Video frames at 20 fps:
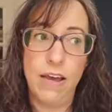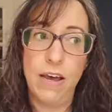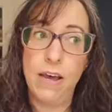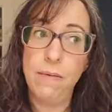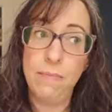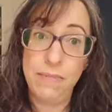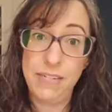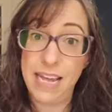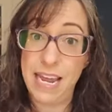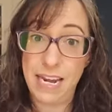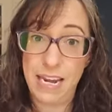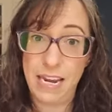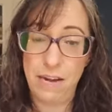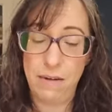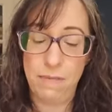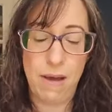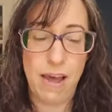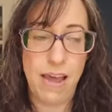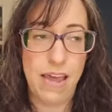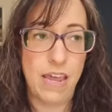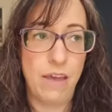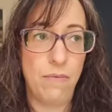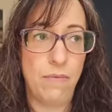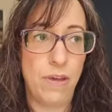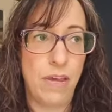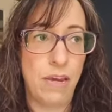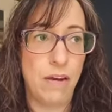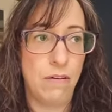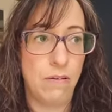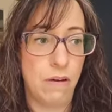updating my eight
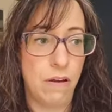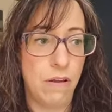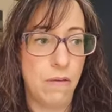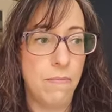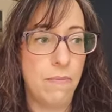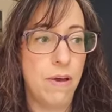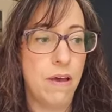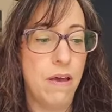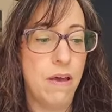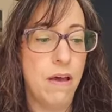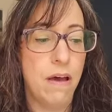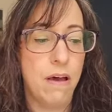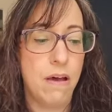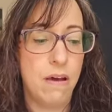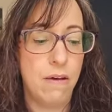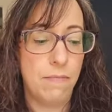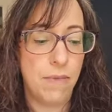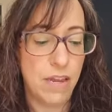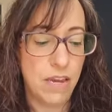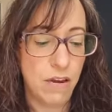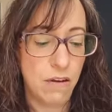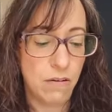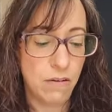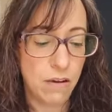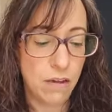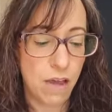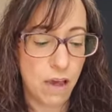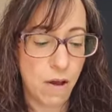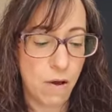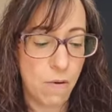week group um, a year
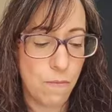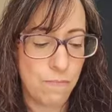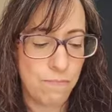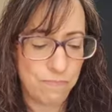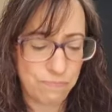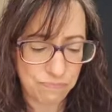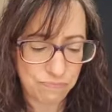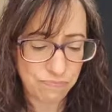ago,